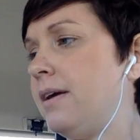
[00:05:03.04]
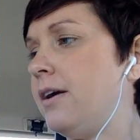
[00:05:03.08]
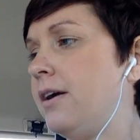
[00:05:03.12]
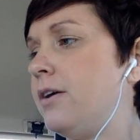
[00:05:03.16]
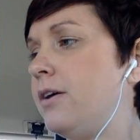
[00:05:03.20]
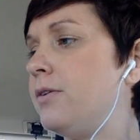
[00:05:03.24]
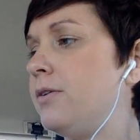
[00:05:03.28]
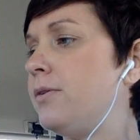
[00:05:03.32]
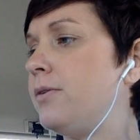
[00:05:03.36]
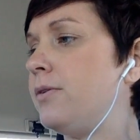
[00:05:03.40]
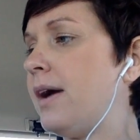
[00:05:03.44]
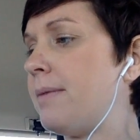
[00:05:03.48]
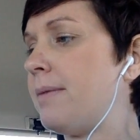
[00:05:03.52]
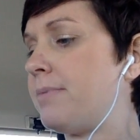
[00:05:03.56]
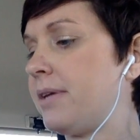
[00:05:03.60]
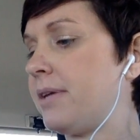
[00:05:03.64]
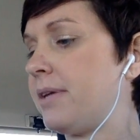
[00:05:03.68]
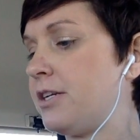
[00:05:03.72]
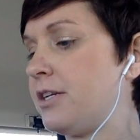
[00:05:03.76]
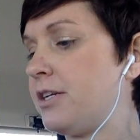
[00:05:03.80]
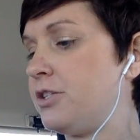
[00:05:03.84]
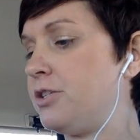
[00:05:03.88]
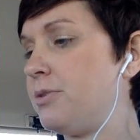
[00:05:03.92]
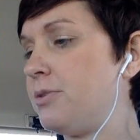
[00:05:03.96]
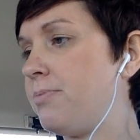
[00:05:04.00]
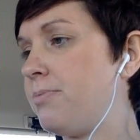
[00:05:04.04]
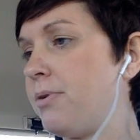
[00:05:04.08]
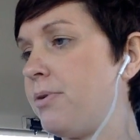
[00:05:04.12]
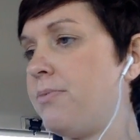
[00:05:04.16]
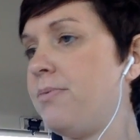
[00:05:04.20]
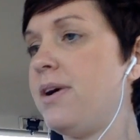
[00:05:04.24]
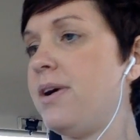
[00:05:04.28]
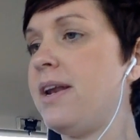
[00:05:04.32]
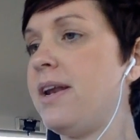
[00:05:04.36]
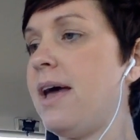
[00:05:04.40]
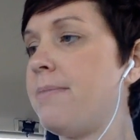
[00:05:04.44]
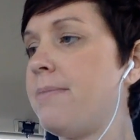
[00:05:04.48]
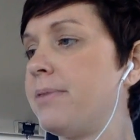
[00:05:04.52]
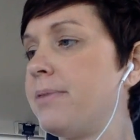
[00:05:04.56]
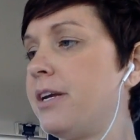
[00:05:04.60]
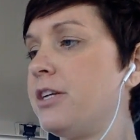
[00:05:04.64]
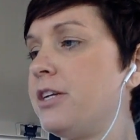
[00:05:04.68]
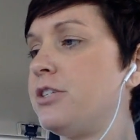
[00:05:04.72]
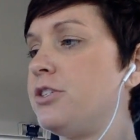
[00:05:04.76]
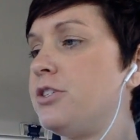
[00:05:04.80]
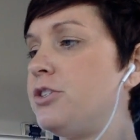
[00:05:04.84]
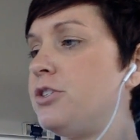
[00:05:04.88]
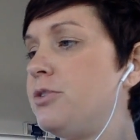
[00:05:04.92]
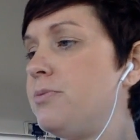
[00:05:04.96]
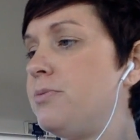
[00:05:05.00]
Oh, application 2.1,
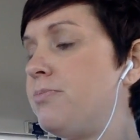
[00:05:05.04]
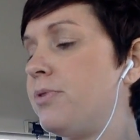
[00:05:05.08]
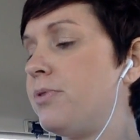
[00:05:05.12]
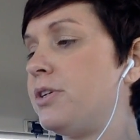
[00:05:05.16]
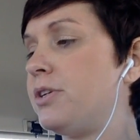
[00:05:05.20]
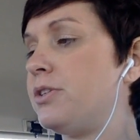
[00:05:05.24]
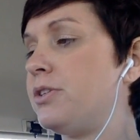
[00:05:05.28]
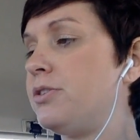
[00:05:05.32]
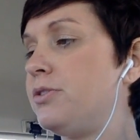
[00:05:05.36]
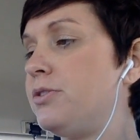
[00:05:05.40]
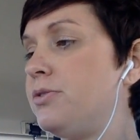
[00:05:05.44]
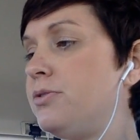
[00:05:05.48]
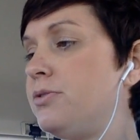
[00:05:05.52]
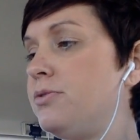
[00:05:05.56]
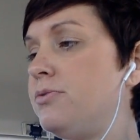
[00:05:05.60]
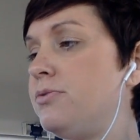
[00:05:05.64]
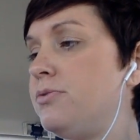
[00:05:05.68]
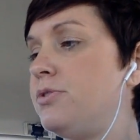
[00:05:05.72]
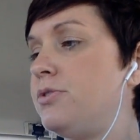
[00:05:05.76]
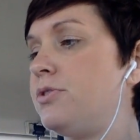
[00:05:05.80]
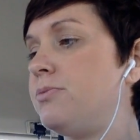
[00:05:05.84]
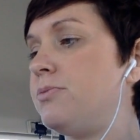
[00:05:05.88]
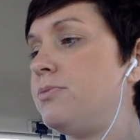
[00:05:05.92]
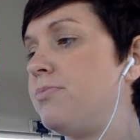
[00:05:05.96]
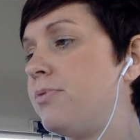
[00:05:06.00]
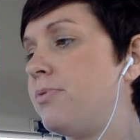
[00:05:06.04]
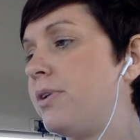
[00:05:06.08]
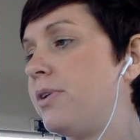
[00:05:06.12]
application 2.2,